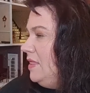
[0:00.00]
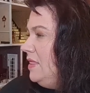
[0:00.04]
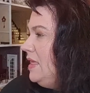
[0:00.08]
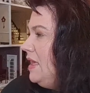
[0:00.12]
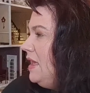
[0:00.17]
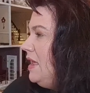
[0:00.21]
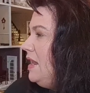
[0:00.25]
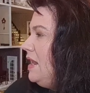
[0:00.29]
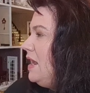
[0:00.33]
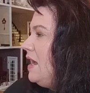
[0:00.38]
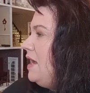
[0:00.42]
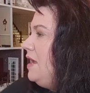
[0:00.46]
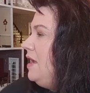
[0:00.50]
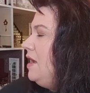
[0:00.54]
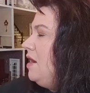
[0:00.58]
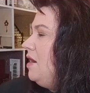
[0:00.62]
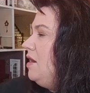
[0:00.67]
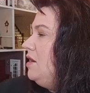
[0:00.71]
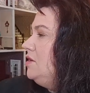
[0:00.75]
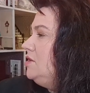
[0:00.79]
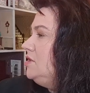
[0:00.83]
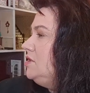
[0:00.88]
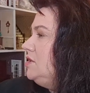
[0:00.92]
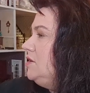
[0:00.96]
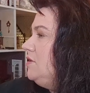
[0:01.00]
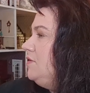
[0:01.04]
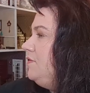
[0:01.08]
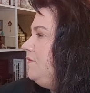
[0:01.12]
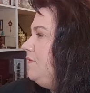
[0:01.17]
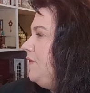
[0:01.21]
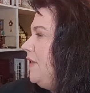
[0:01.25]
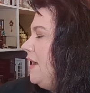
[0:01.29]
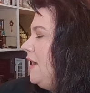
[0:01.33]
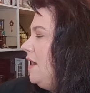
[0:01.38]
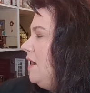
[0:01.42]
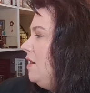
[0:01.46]
Then I also
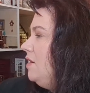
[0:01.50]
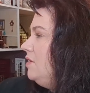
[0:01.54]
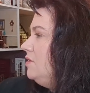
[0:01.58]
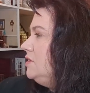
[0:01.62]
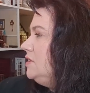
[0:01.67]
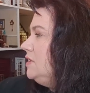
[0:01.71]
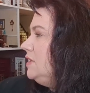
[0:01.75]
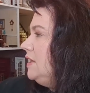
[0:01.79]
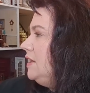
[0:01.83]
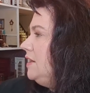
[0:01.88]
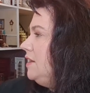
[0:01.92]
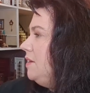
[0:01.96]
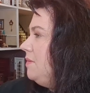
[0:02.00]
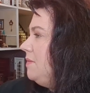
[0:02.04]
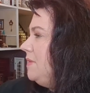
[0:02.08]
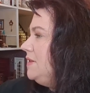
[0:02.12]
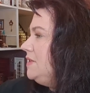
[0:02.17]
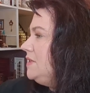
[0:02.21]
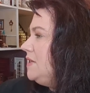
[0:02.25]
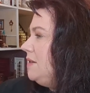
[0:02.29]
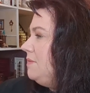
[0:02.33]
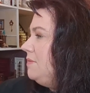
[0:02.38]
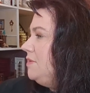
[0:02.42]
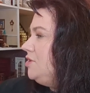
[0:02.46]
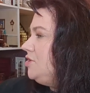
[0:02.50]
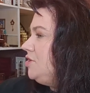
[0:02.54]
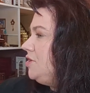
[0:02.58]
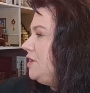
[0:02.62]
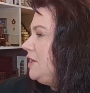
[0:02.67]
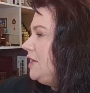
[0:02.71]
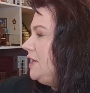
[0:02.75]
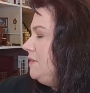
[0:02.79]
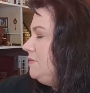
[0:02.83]
found, I know my Tom and Jerry